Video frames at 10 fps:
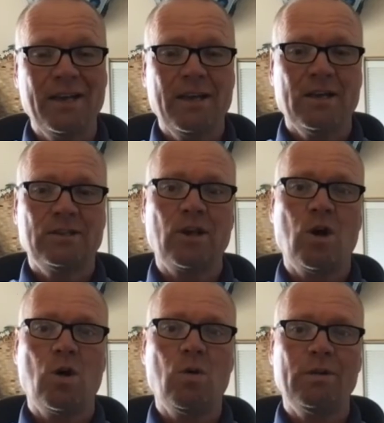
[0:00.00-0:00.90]

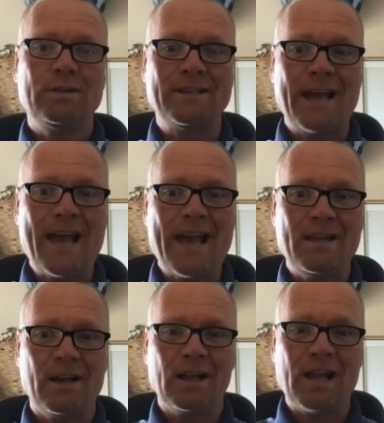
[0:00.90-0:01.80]
So today,
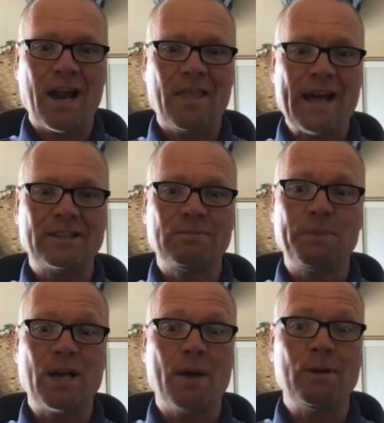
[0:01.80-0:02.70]
a lot of that's
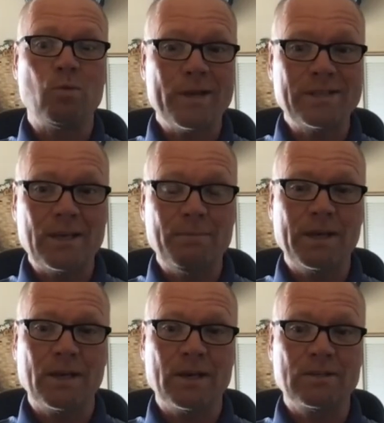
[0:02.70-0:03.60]
becoming risky
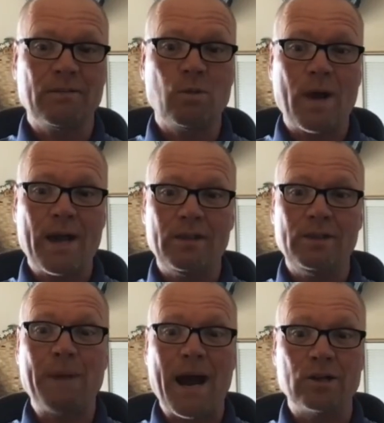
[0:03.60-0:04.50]
because of the way these
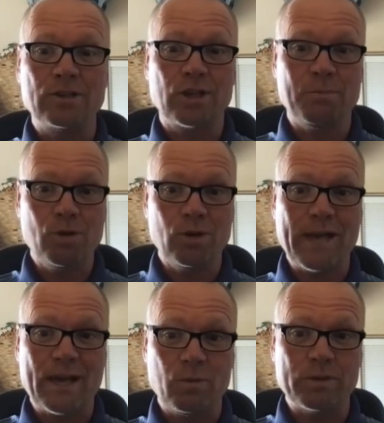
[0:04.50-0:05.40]
buyers are
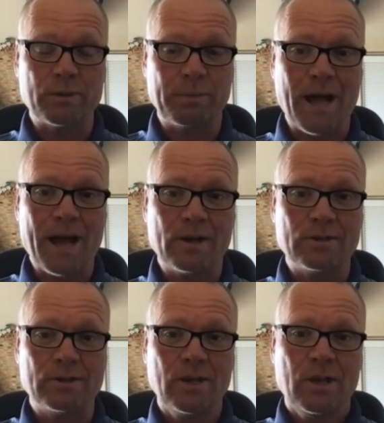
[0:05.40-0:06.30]
communicating with suppliers.